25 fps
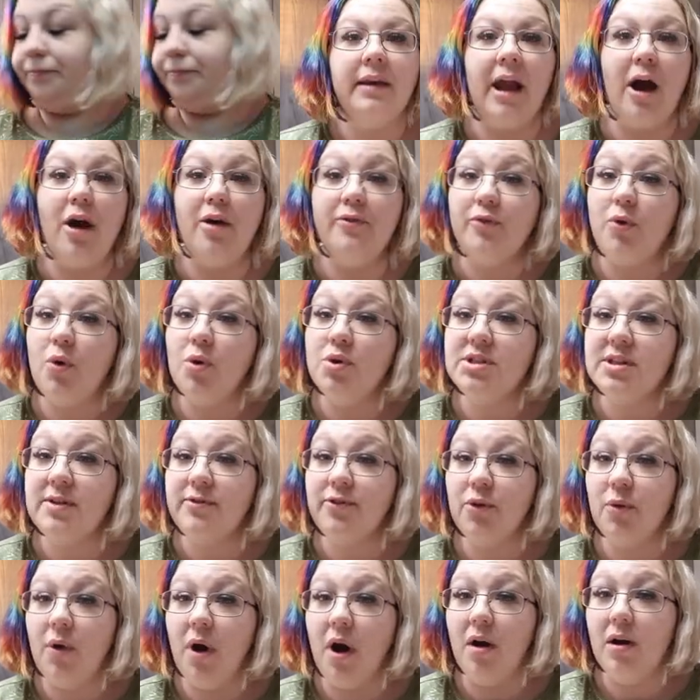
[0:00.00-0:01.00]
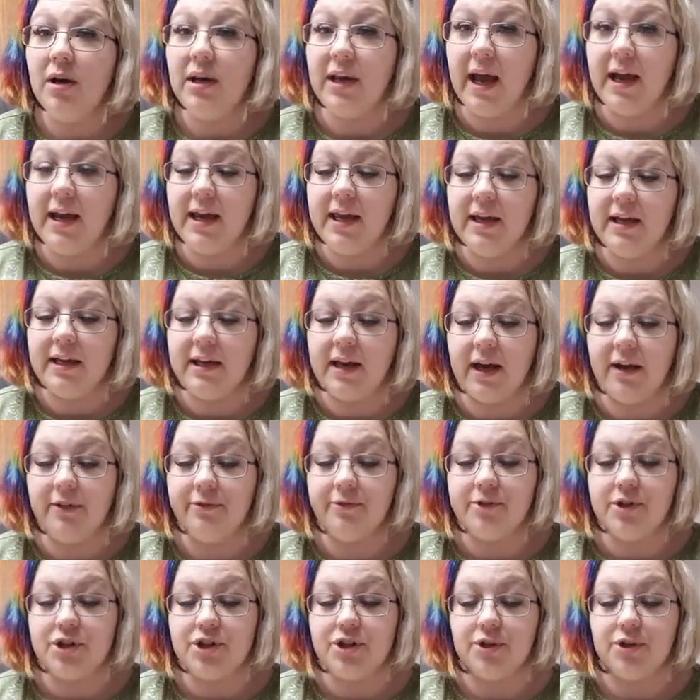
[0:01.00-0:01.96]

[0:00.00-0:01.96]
Now, of course, if you are lucky enough